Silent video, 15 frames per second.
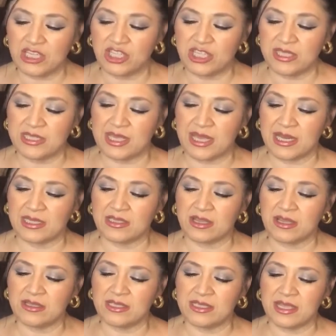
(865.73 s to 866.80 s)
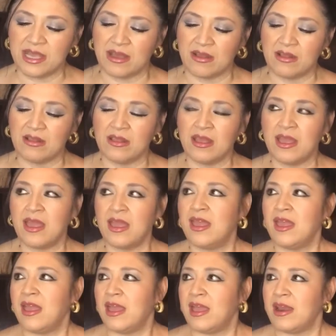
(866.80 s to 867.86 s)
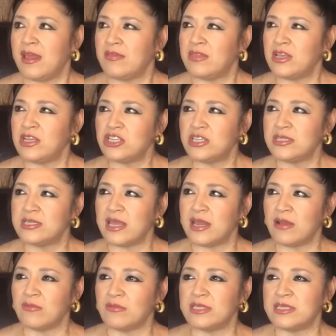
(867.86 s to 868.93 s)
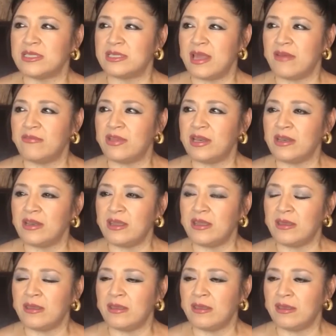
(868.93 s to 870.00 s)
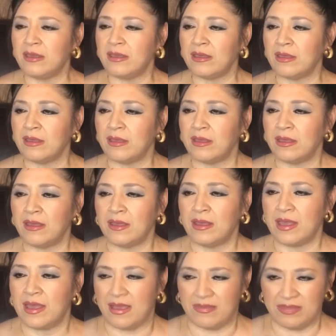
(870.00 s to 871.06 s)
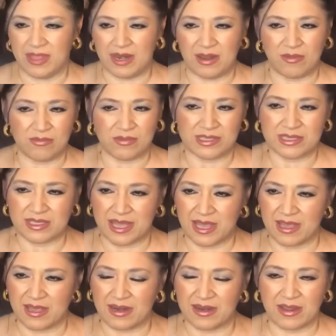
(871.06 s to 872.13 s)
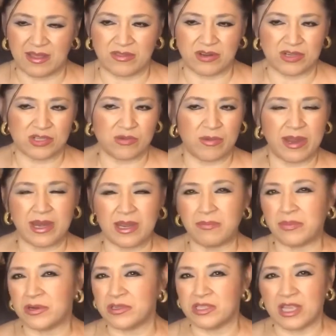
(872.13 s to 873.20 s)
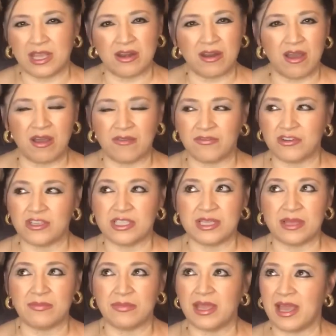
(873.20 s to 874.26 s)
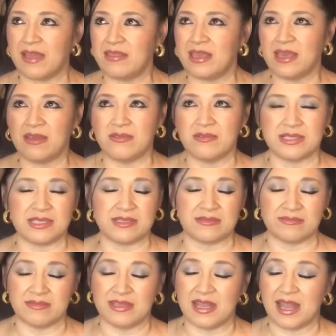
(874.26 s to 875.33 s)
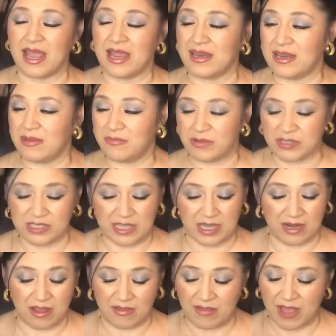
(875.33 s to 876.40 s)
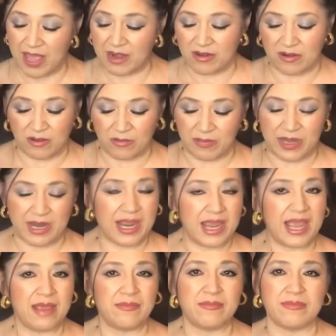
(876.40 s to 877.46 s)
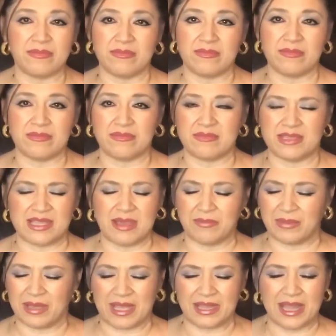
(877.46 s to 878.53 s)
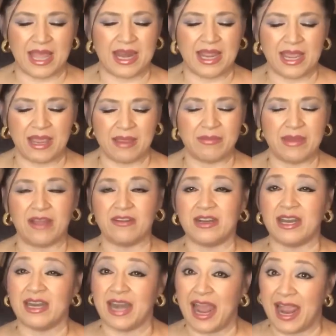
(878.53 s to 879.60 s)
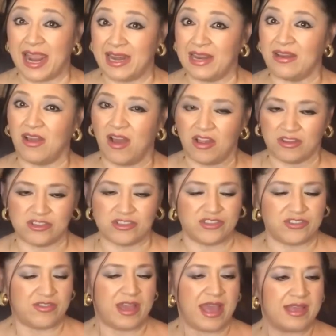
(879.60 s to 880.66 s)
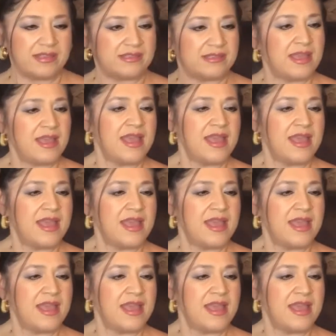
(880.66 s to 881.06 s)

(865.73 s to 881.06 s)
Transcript: She said it's on sale, and I think she said it was $70, and then it was like another 20% off or something. I think it was 90% off. I don't know, but it came something like that. It came down to $90, you guys.